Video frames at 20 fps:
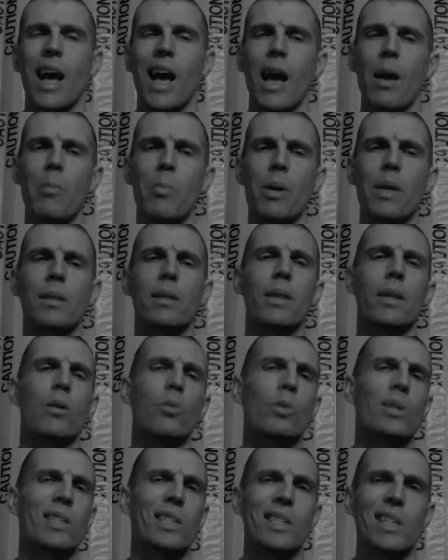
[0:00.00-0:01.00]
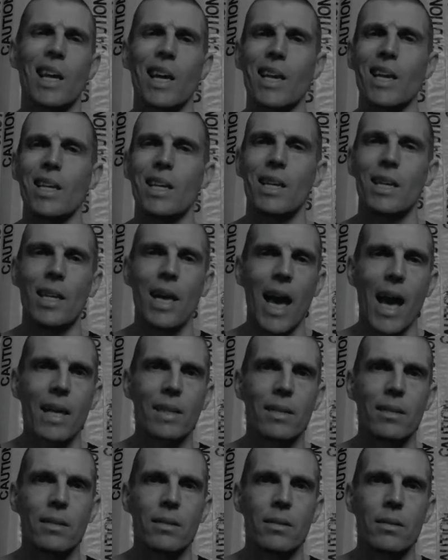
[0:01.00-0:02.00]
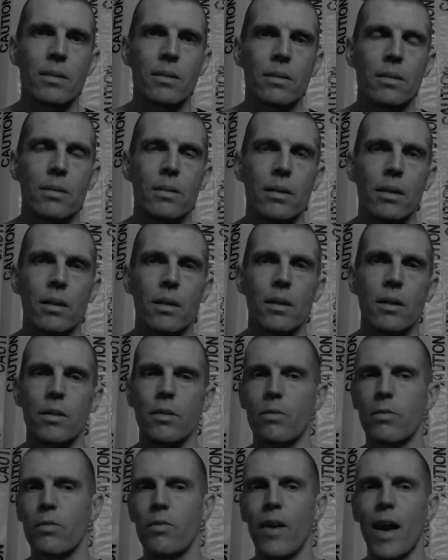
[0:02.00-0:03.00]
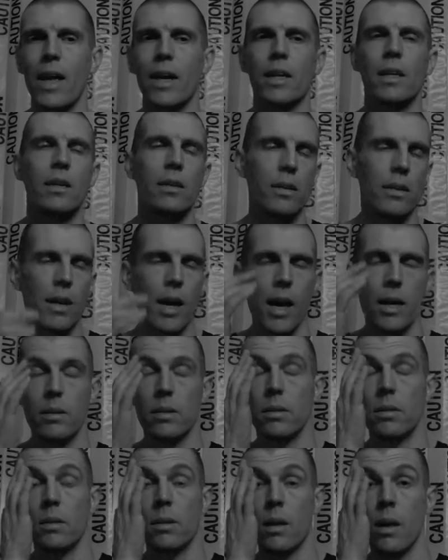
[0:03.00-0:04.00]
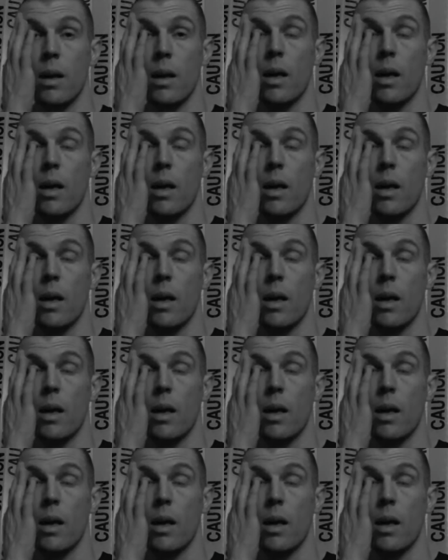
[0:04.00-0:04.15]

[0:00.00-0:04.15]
I bet they would say yes, an emphatic yes.